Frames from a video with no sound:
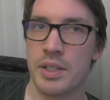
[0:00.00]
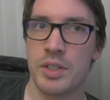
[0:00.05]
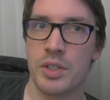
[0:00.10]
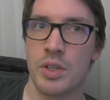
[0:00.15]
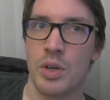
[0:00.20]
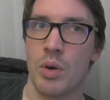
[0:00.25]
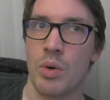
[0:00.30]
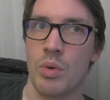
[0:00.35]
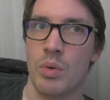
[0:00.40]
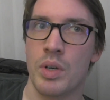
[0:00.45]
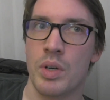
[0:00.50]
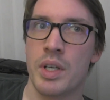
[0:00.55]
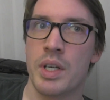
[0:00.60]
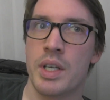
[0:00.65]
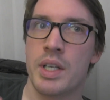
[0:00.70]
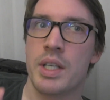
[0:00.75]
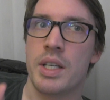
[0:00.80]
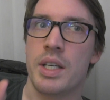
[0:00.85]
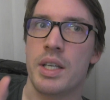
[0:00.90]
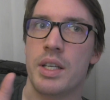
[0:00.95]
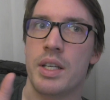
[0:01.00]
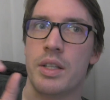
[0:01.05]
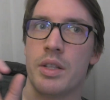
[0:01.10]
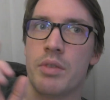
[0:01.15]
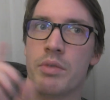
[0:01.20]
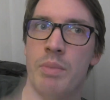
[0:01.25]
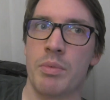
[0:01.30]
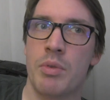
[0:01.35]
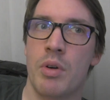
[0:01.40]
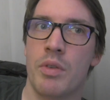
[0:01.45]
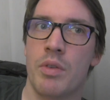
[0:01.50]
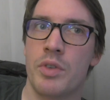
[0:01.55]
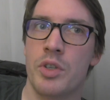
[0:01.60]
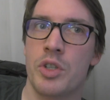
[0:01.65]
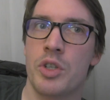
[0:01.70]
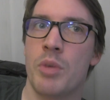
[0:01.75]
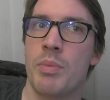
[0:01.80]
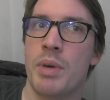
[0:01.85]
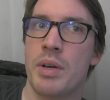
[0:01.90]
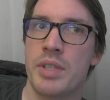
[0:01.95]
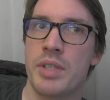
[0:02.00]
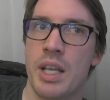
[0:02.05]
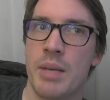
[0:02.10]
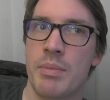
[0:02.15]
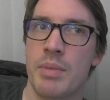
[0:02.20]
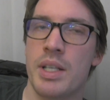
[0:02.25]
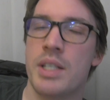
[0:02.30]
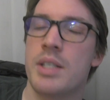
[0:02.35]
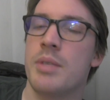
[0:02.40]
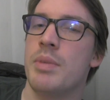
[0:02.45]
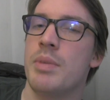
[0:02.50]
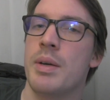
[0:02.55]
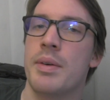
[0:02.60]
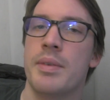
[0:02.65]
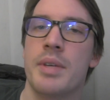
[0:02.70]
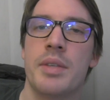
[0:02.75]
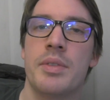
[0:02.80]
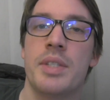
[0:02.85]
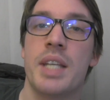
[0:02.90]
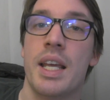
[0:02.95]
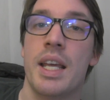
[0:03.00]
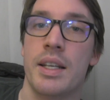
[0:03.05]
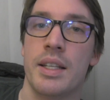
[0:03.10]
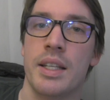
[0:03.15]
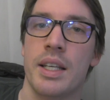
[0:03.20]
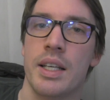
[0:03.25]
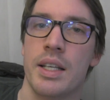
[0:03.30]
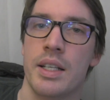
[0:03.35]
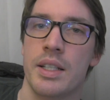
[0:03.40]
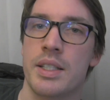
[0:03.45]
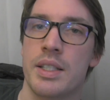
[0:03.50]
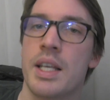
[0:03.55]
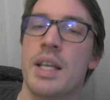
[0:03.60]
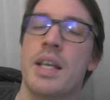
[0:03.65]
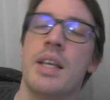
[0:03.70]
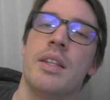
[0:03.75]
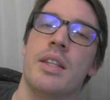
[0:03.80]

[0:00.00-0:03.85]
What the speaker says: So the Repro Review Show, about 10 minutes, will be about 10 gigs.